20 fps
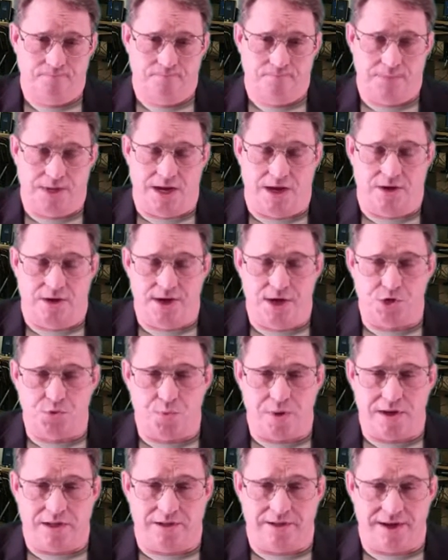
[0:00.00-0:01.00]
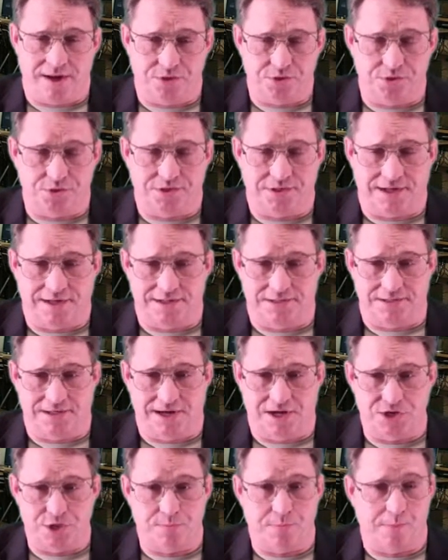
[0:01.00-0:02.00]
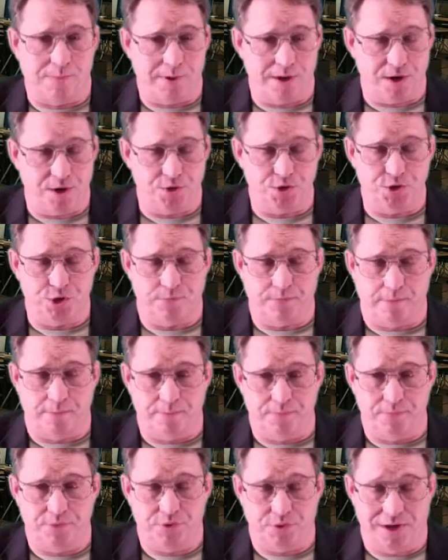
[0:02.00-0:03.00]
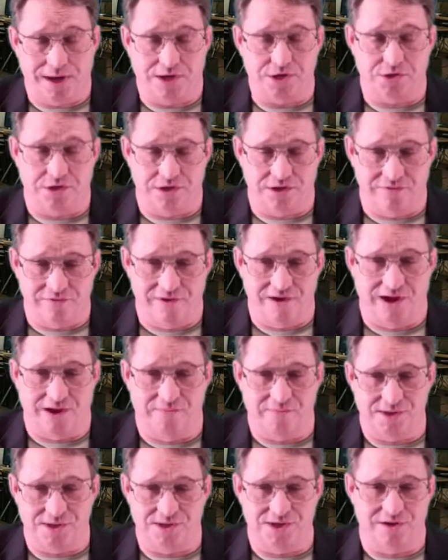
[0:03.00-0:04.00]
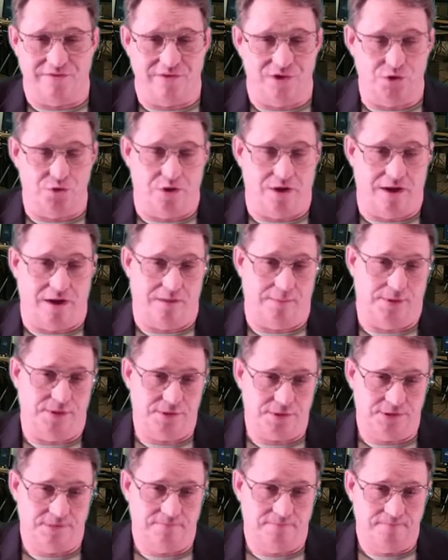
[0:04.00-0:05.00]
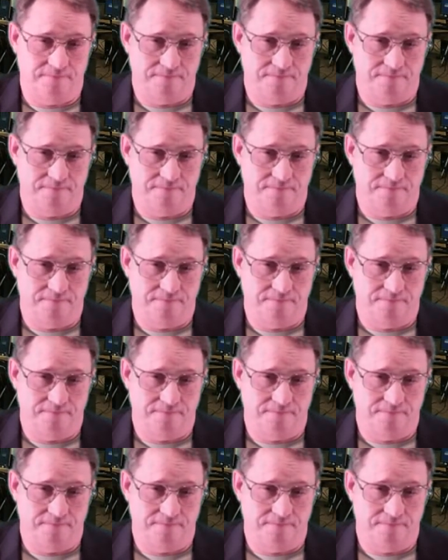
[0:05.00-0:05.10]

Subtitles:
Now each weekly exercise has actually prepared you to actually develop these individual elements.